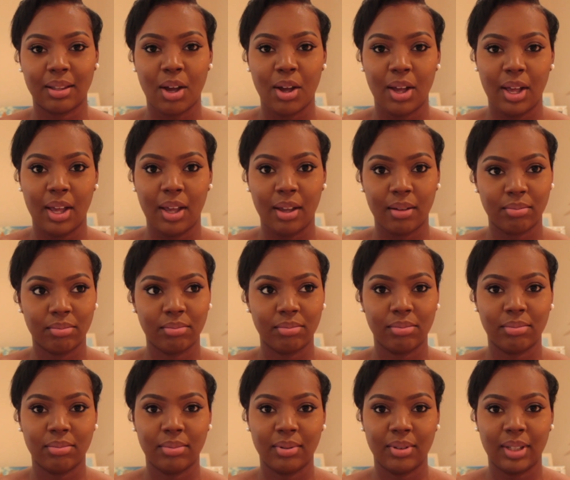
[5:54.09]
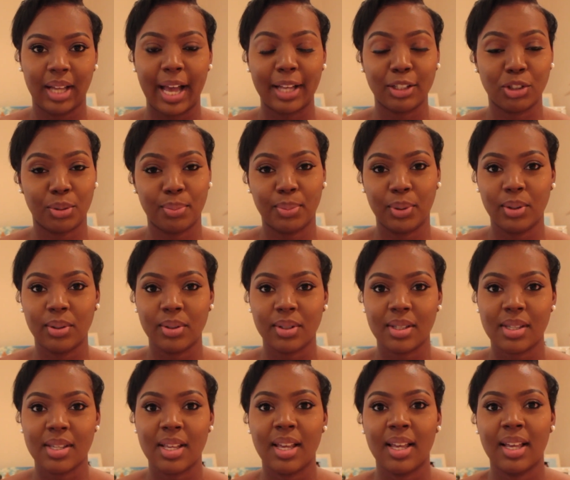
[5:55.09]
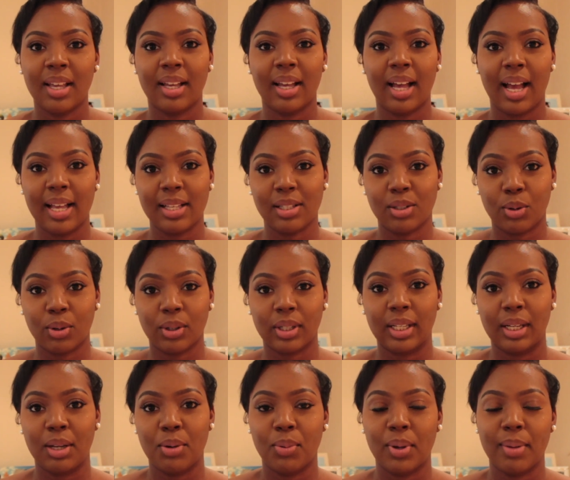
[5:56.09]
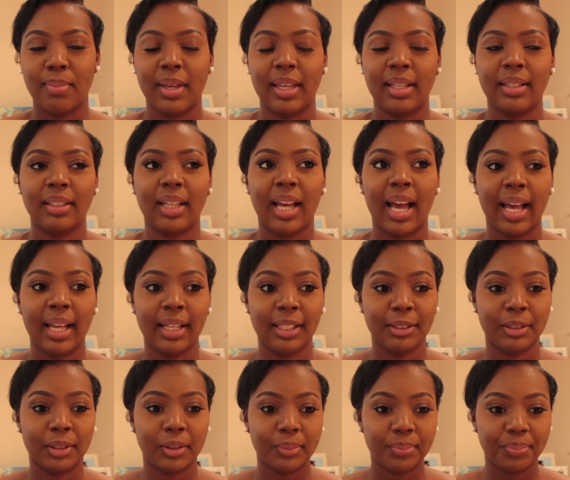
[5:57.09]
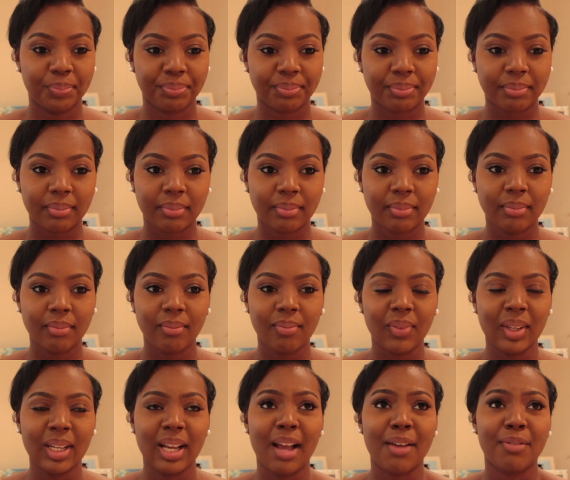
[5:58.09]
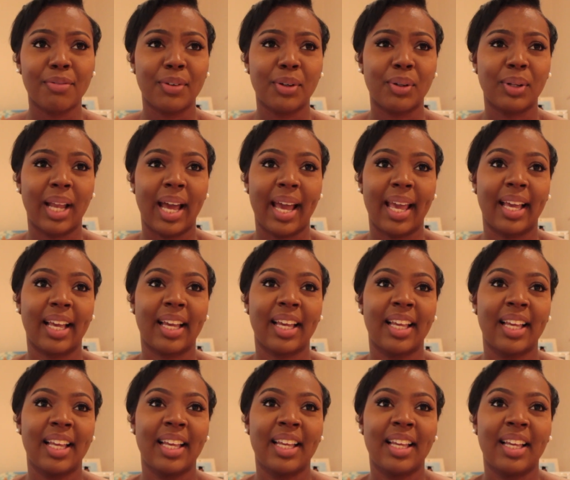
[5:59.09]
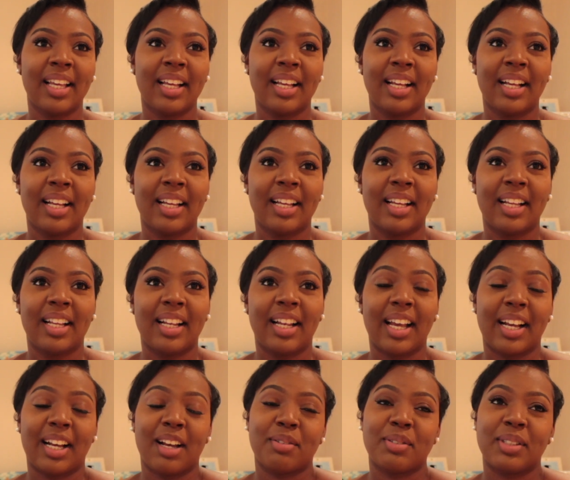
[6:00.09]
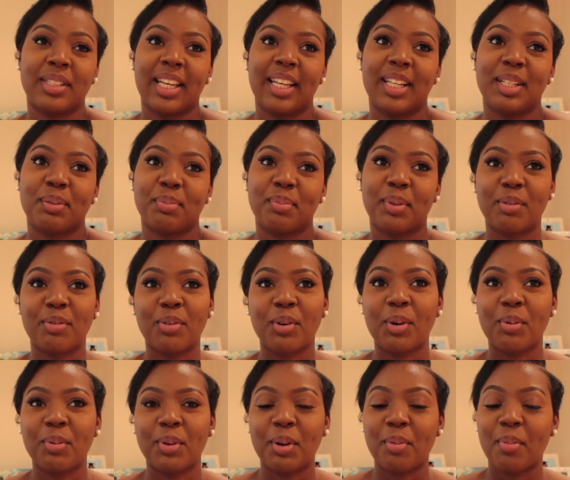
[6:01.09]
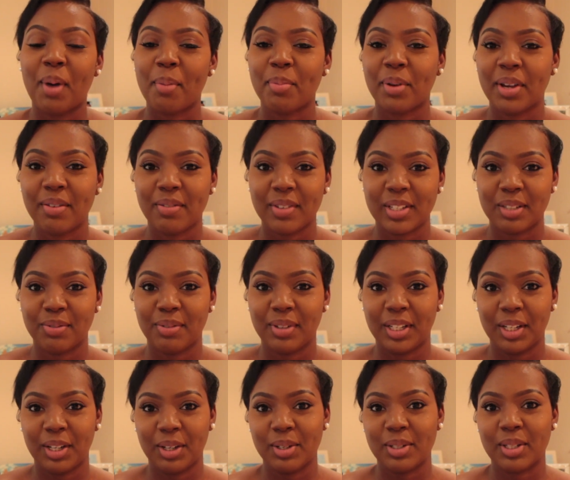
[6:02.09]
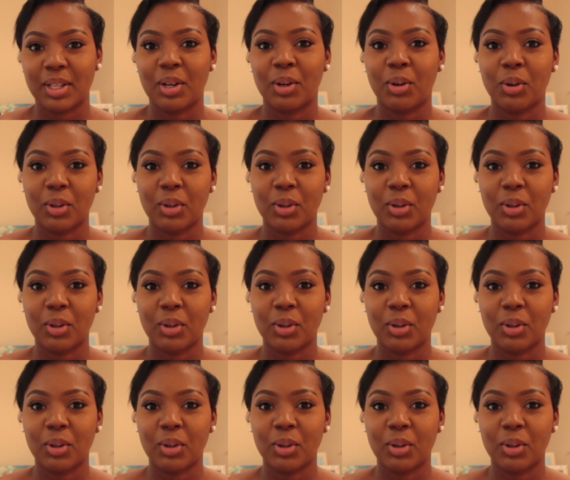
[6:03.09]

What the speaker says: her attributes as godly women? And I feel like I've said before in one of my previous videos, a